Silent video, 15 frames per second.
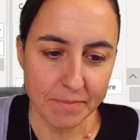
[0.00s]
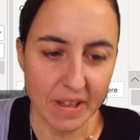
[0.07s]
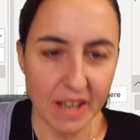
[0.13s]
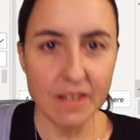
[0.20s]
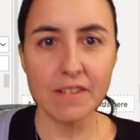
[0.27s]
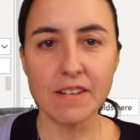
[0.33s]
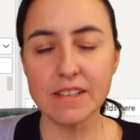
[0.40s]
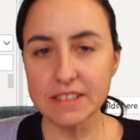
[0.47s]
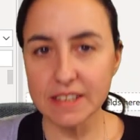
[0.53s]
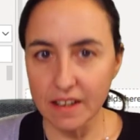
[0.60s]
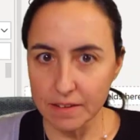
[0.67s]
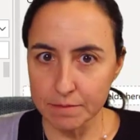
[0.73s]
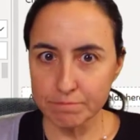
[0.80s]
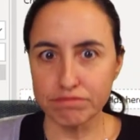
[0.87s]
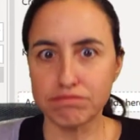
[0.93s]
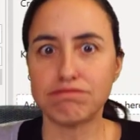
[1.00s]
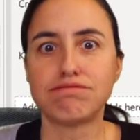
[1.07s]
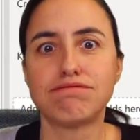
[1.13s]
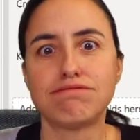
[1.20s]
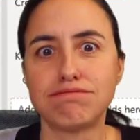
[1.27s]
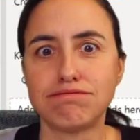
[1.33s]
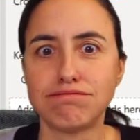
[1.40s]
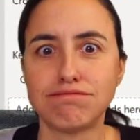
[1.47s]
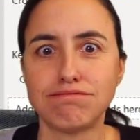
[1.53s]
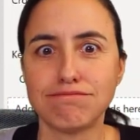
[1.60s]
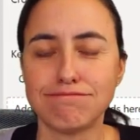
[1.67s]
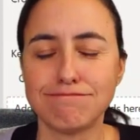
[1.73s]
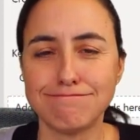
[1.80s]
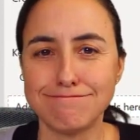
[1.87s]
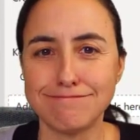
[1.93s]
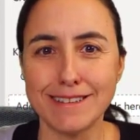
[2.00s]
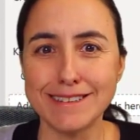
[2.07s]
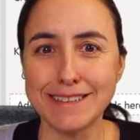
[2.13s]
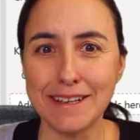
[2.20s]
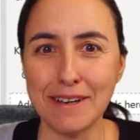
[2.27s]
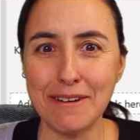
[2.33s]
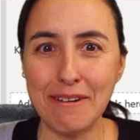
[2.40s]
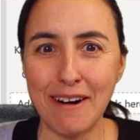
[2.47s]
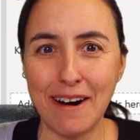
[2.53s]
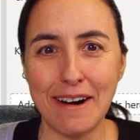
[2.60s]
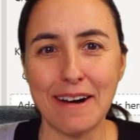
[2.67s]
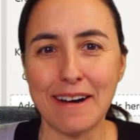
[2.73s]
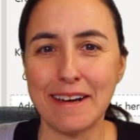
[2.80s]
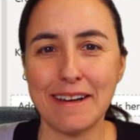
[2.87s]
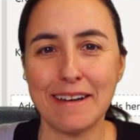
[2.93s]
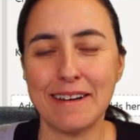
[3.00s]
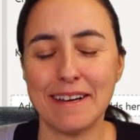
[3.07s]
and you're going to say, it didn't work.